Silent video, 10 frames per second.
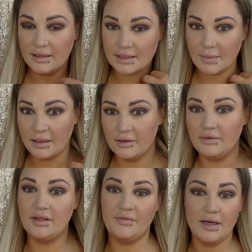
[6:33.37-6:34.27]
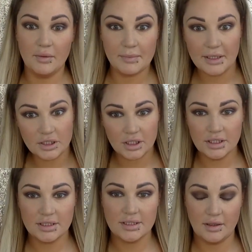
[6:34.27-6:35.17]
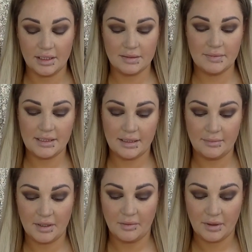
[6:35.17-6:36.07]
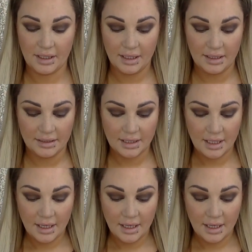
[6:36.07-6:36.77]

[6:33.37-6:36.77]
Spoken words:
This might look really funny with my shirt, so let's pretend I'm not wearing it.